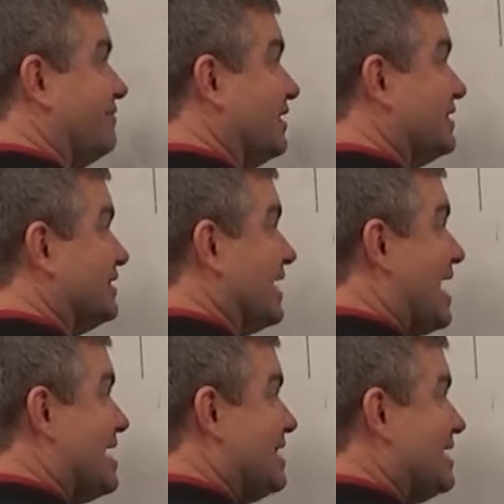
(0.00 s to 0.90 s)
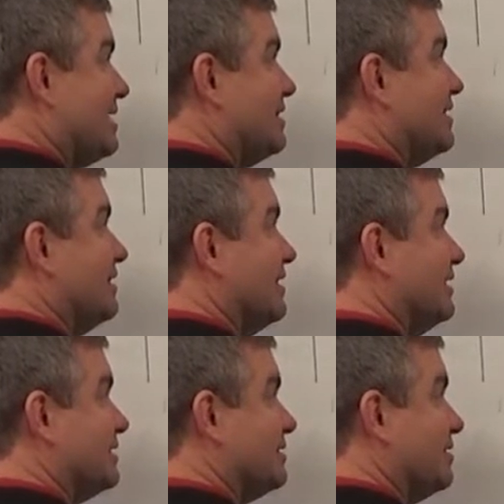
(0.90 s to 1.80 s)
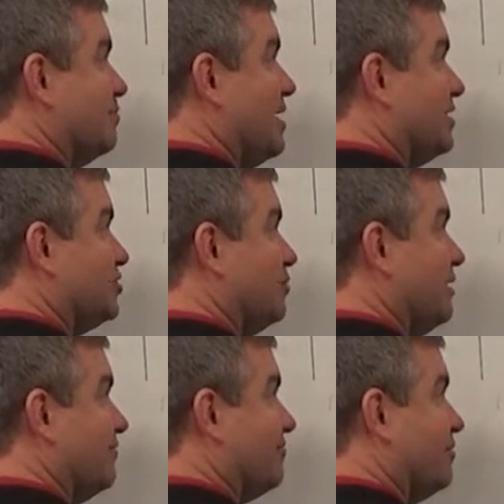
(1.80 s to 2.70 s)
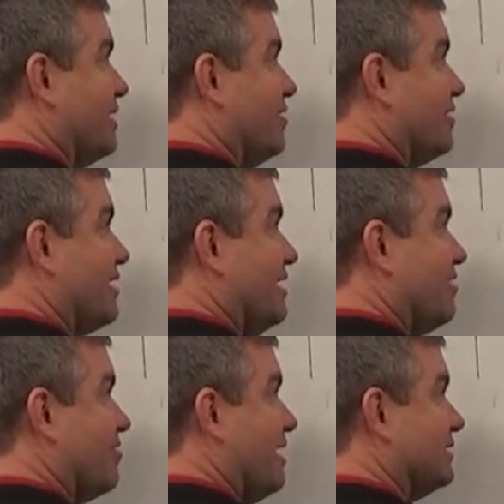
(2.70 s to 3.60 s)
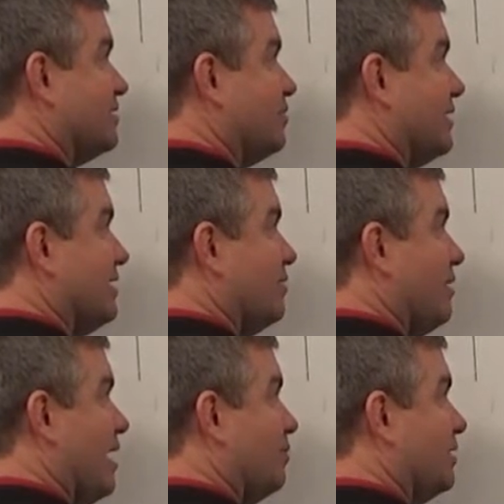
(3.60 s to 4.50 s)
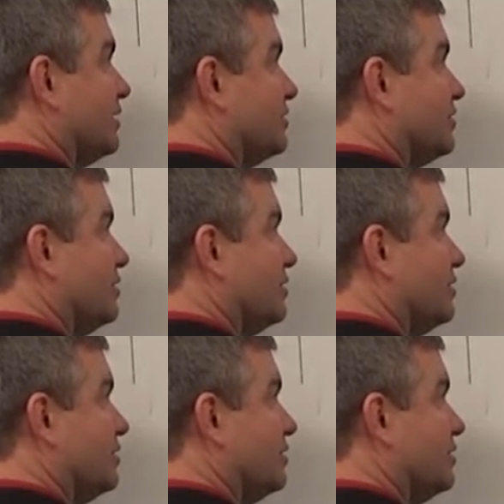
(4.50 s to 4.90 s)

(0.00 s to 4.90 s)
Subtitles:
this is 80, then this measurement from here to here has to be how much?